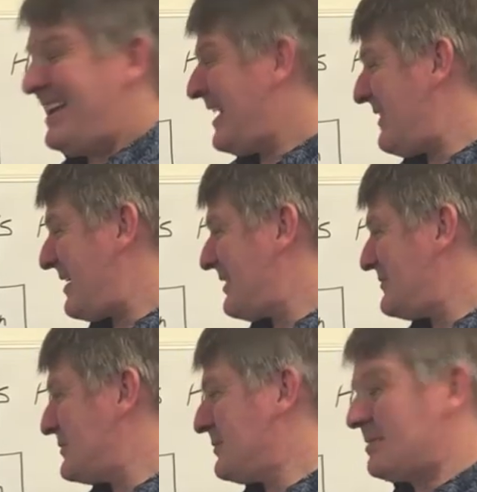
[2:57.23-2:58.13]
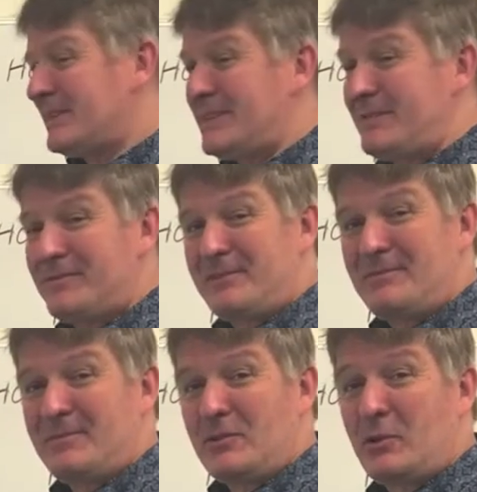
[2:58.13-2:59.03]
And that gives you a belief,
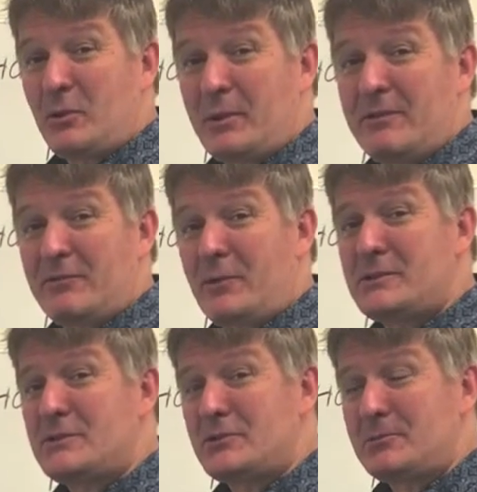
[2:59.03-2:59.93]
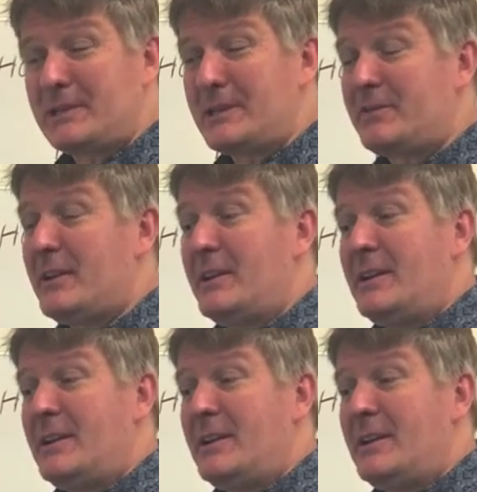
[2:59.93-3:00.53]
or it reinforces your belief.